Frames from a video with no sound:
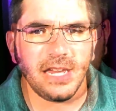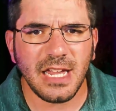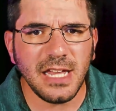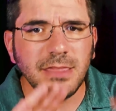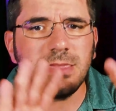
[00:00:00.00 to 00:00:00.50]

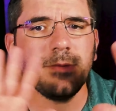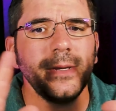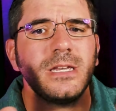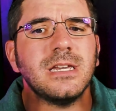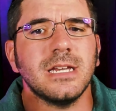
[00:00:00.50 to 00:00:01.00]
In the
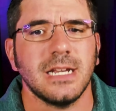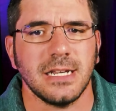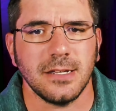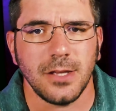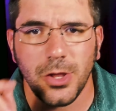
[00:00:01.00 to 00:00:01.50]

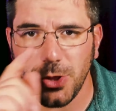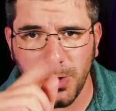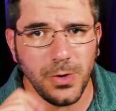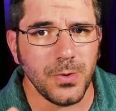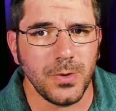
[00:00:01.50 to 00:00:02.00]
beginning,
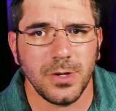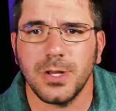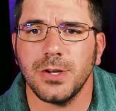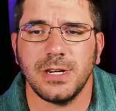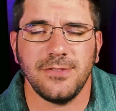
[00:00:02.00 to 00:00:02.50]
you
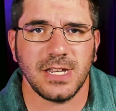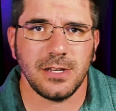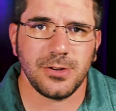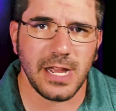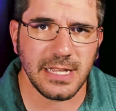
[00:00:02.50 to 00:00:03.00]
couldn't even get
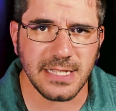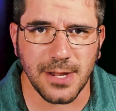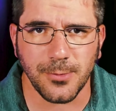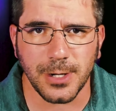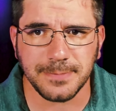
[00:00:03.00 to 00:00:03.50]
your hands
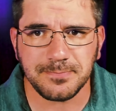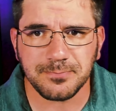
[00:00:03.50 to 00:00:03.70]
on one.